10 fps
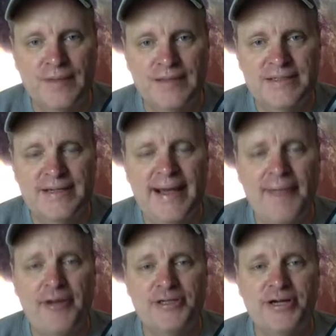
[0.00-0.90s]
Today
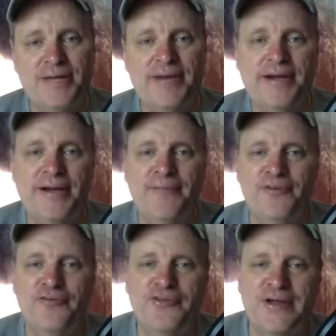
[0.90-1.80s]
I want to talk about a
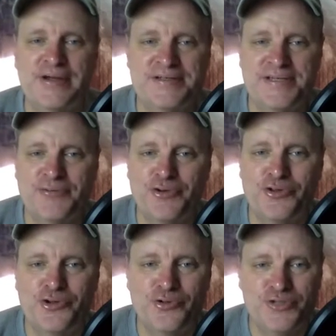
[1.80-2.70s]
couple of things that were in
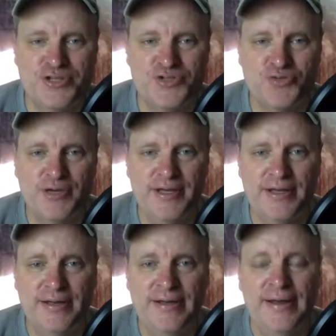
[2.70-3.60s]
the news this
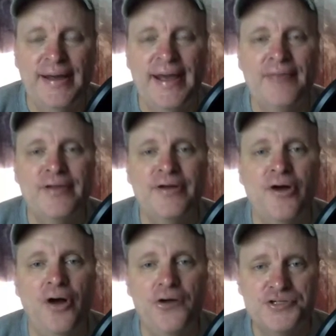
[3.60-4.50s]
week, and then
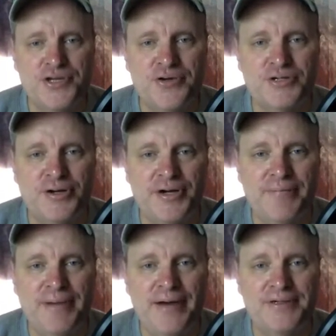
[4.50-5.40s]
also talk
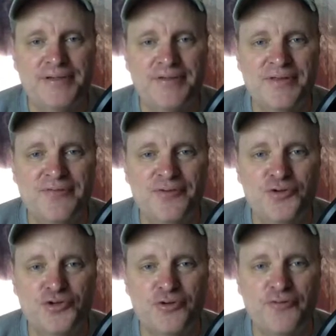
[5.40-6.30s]
about the
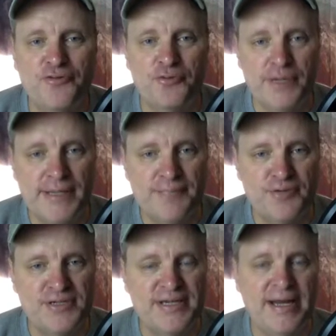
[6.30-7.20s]
future of 3D
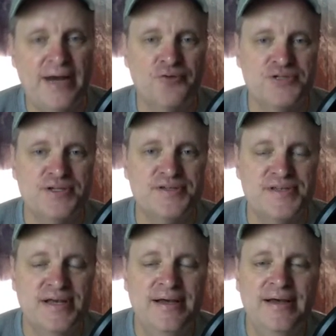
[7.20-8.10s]
printing
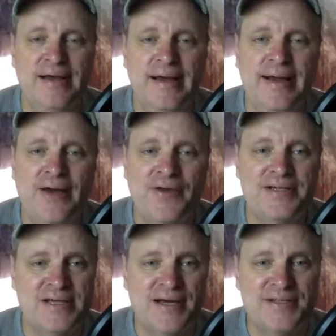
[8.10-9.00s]
houses and how
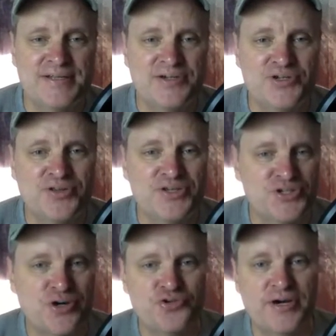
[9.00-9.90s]
that ties into the
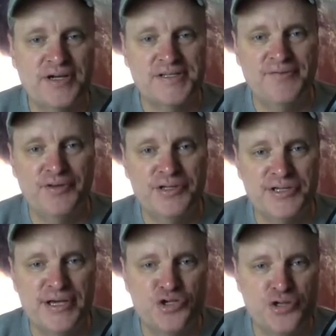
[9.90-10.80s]
Star Trek
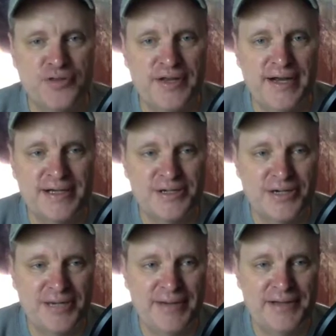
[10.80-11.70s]
civilization that I
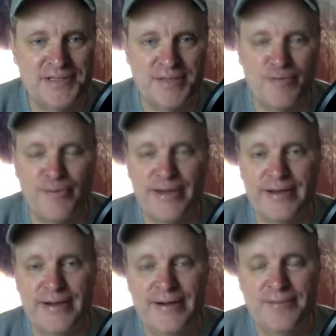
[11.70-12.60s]
talked about in some of
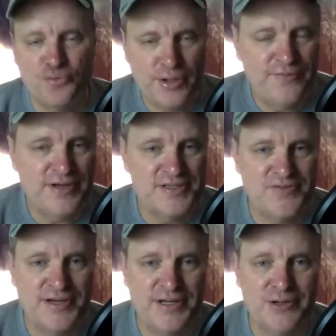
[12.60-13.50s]
my previous
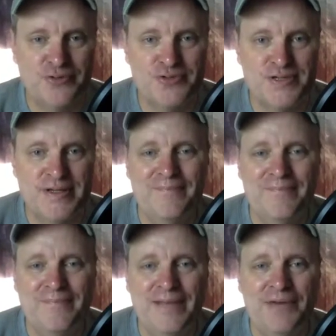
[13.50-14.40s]
videos.
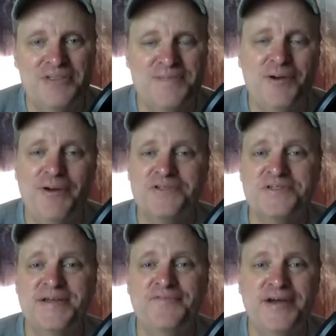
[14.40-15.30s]
Now, it's been a while
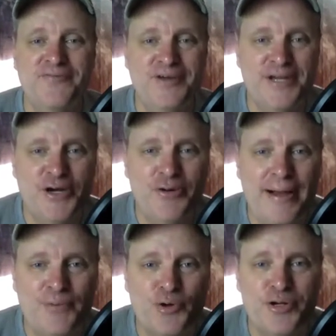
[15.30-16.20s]
since I've done a video.
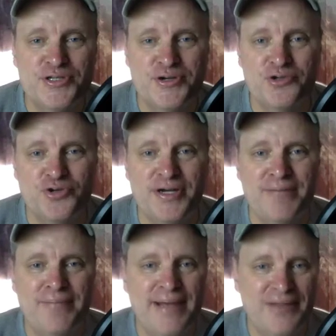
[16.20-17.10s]
I'm going to start trying
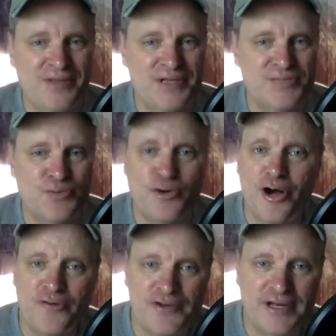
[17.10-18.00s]
to make these more
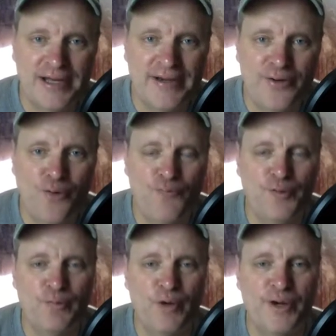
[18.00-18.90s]
often again,
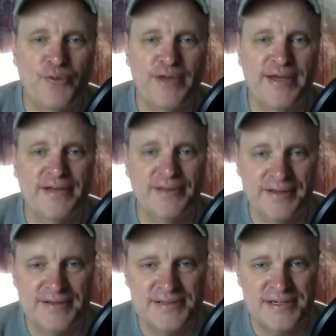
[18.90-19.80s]
hopefully one a week at
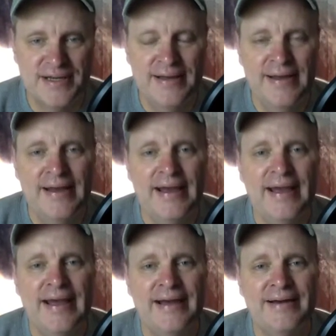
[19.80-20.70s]
least.
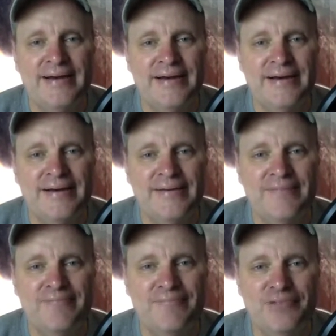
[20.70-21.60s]
And
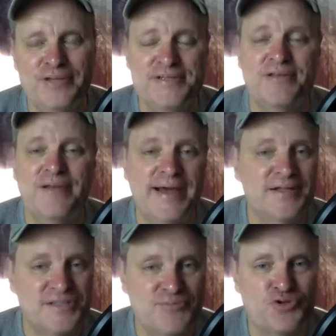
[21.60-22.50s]
please like
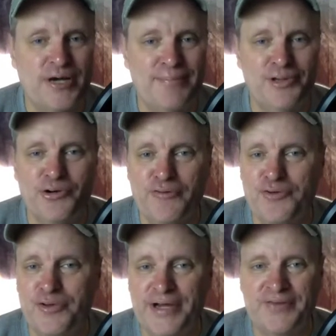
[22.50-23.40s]
and subscribe below
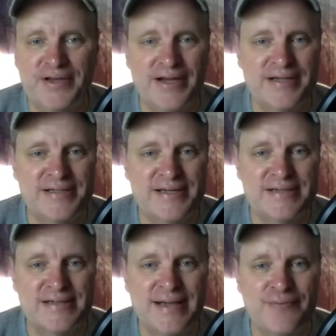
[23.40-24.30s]
if you like the
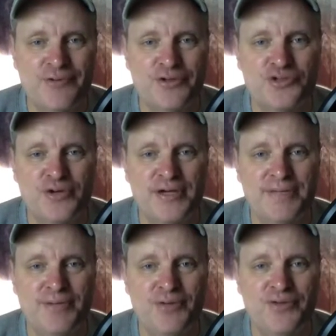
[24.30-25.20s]
content. I'm really trying
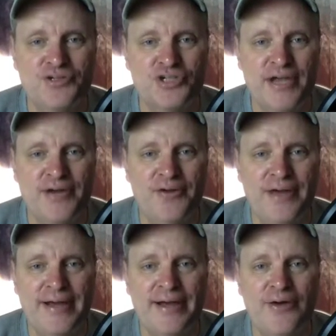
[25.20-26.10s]
to build this channel,
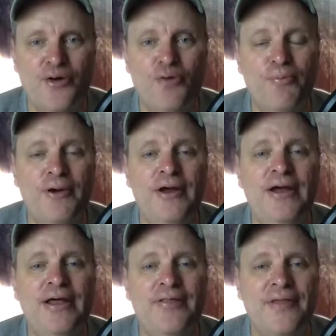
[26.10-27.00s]
and I hope
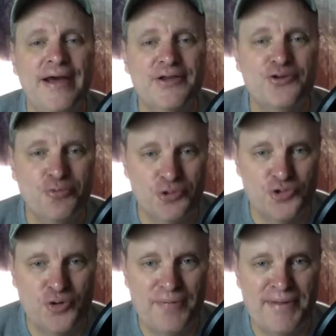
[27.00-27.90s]
that you will
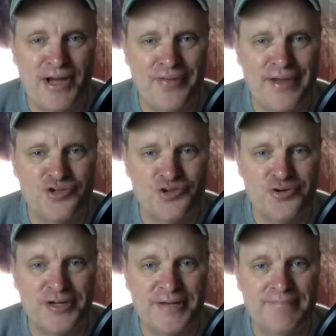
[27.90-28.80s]
join me on that
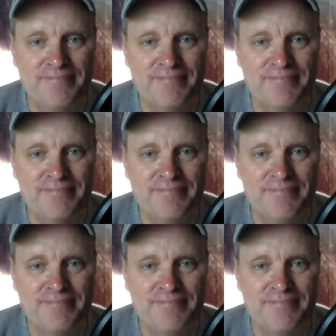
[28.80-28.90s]
journey.